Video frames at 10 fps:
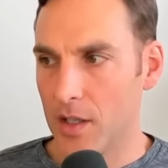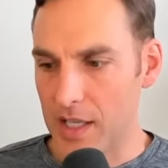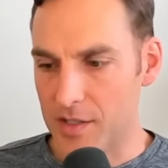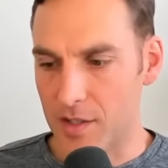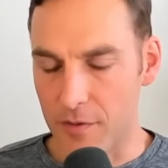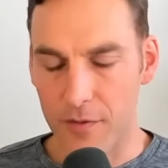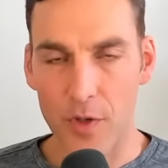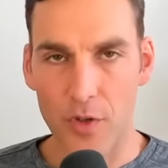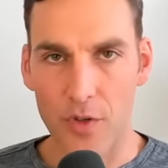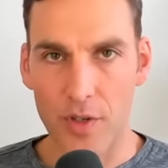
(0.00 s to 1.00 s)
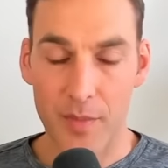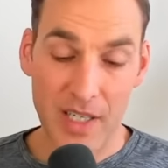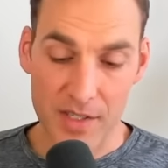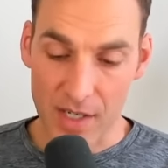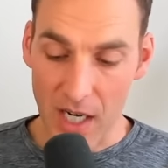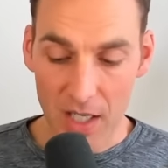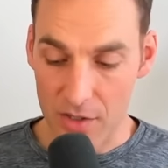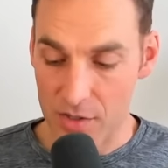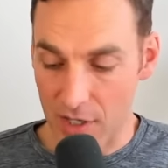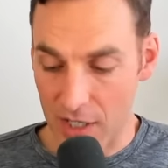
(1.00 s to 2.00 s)
It's the food, because
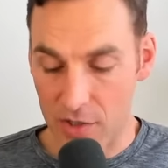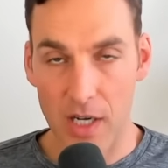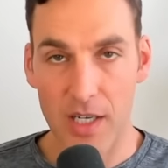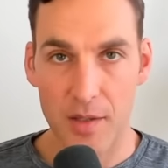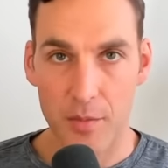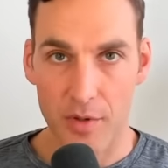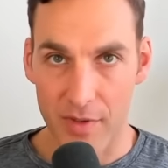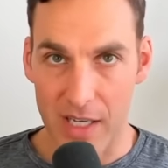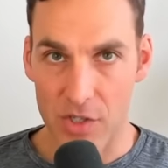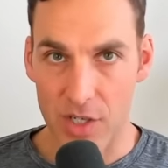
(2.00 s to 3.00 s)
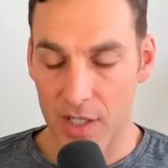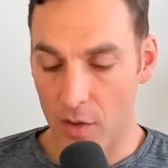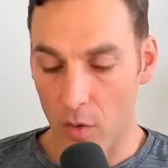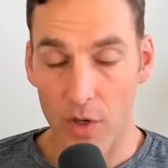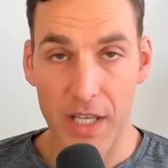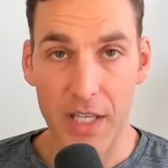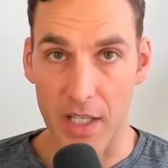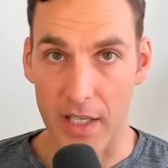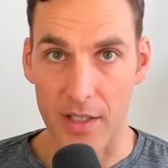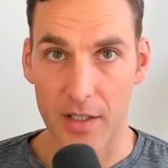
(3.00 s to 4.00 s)
doctors are not trained in prevention or
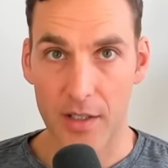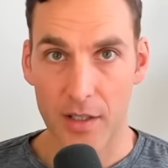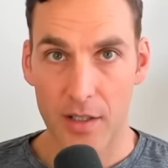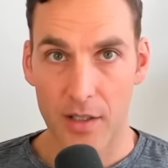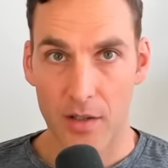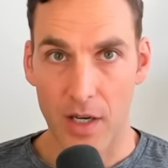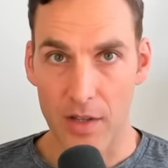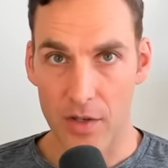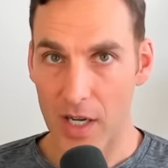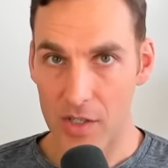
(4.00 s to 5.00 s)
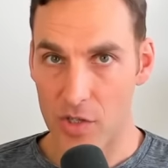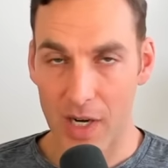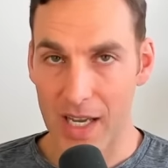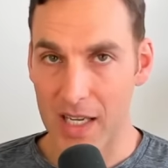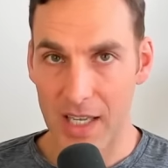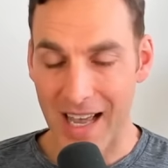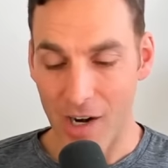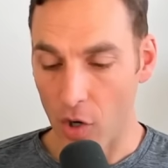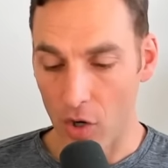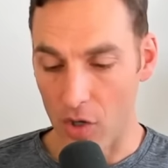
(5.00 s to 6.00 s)
healing. No. Right? They're not trained at
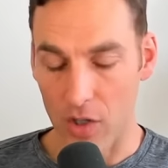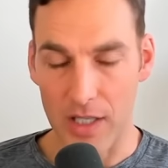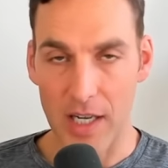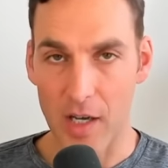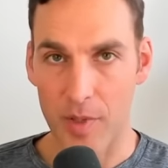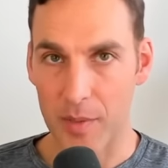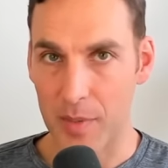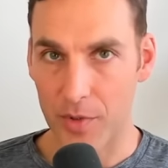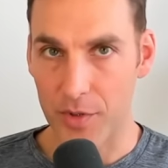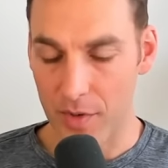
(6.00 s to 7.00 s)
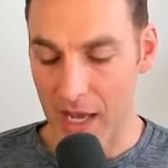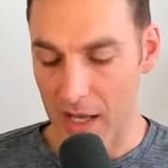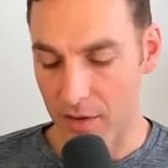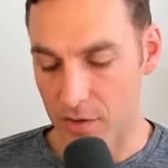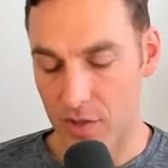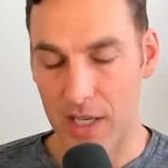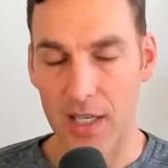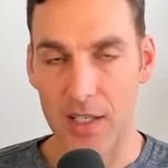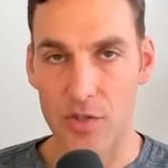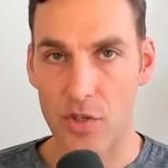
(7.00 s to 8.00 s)
all in helping people do that. They're trained
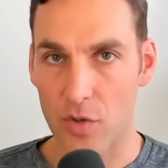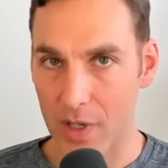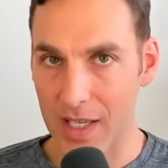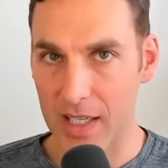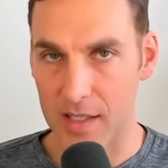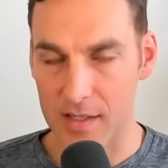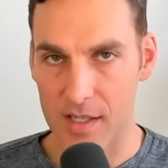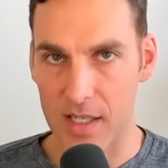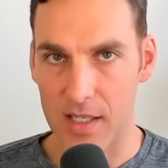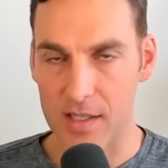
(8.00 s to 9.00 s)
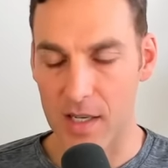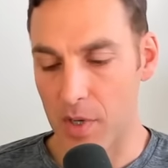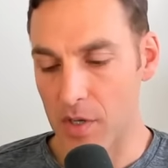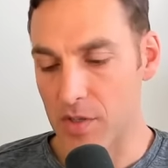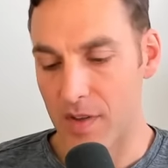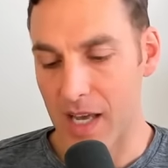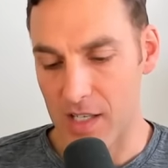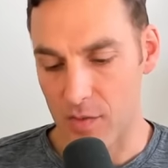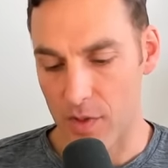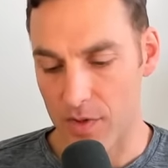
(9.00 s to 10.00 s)
in treating disease, and most of that
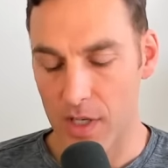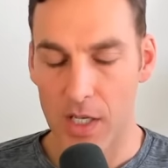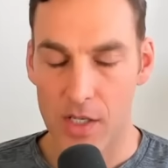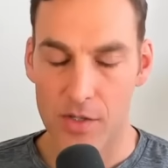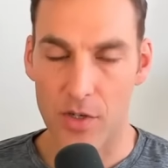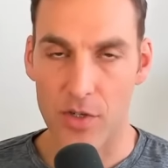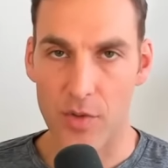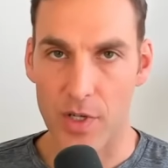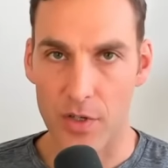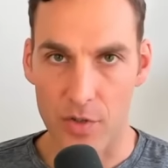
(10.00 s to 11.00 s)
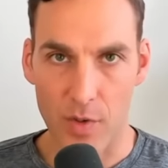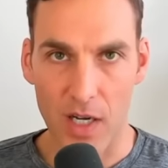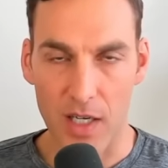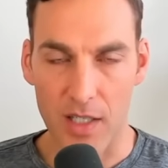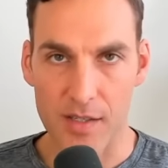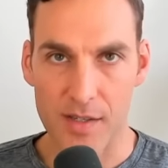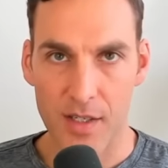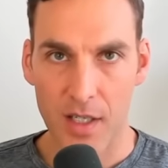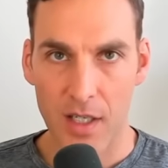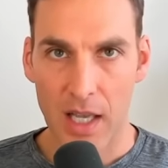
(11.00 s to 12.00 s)
is with surgery or drugs.
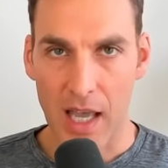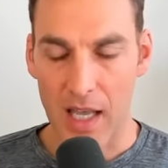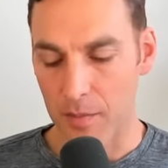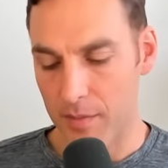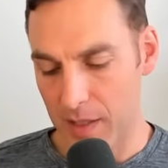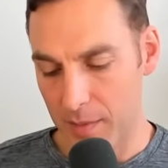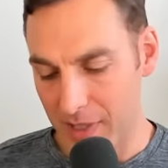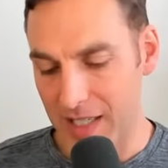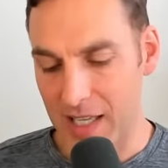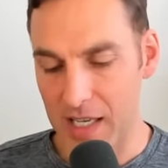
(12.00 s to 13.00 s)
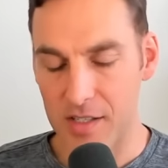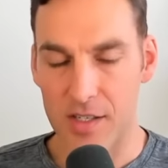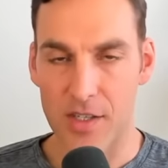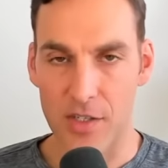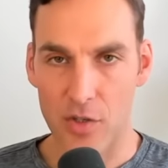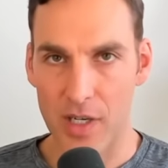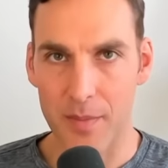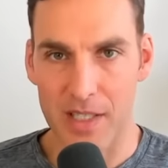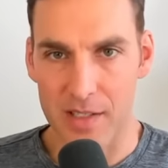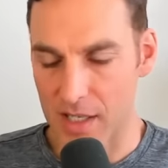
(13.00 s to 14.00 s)
And in many cases, the
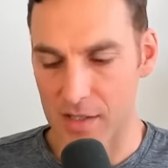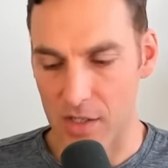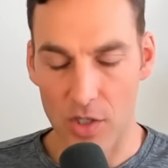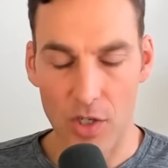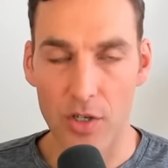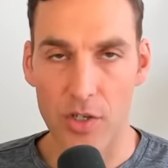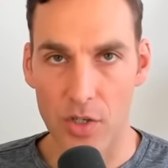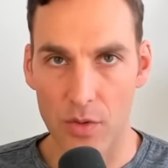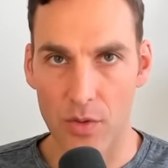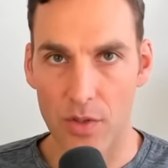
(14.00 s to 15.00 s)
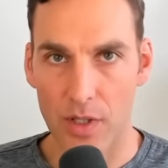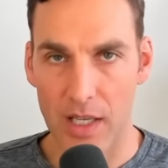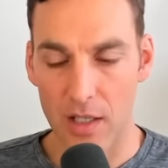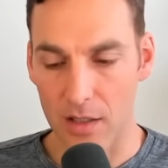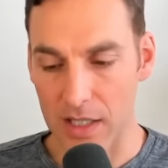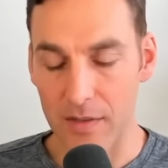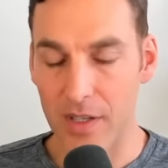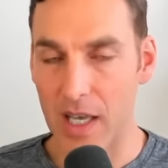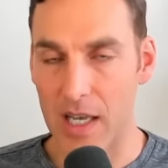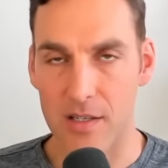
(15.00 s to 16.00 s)
treatment doesn't cure you. It
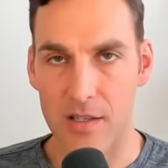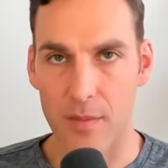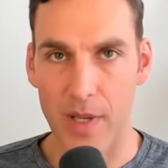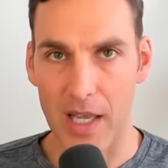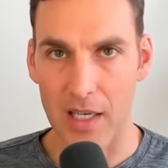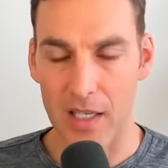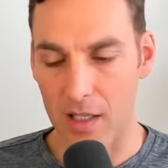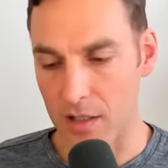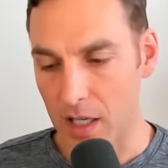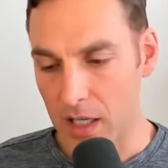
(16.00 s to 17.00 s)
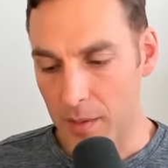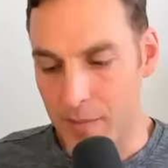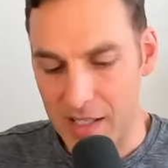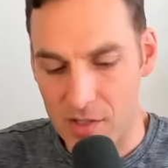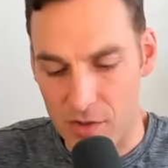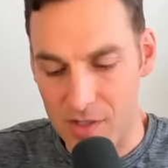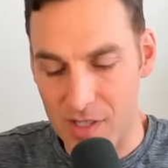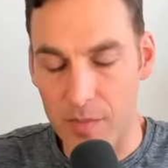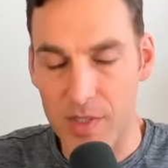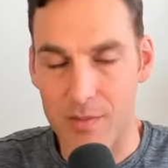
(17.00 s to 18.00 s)
alleviates the pain. It makes your
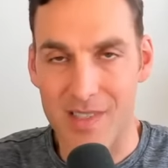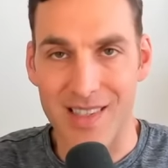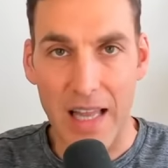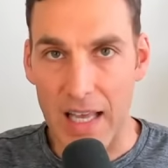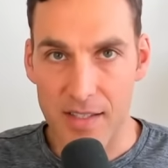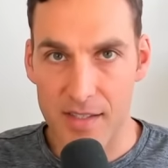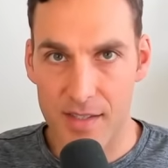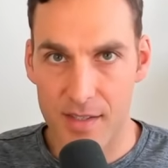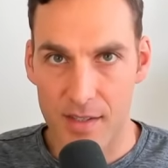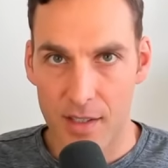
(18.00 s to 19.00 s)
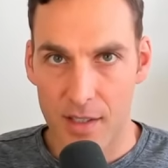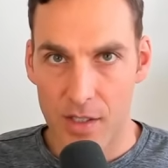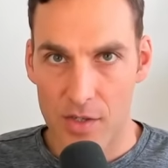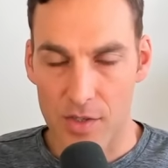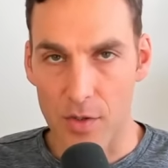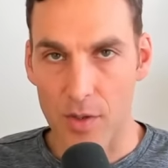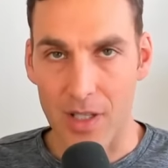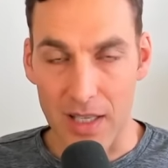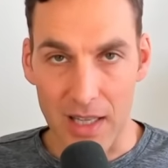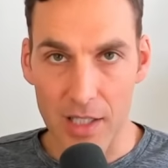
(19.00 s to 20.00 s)
symptoms less so you
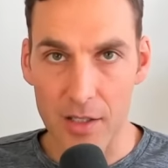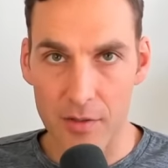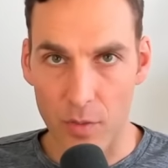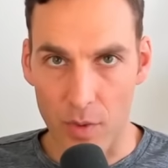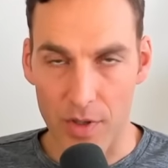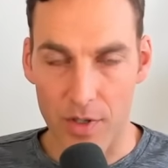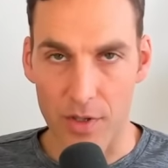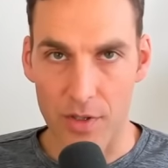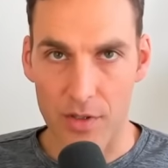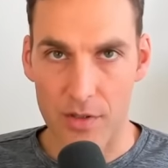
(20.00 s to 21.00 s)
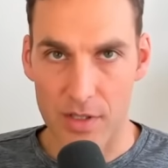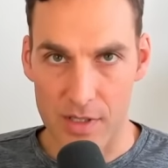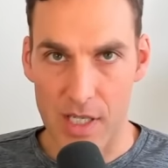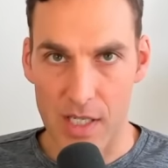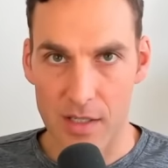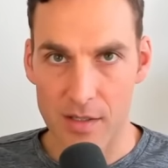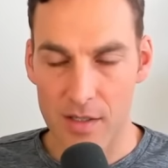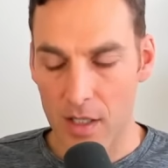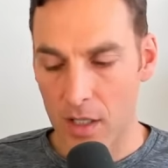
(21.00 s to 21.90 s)
can live with your disease.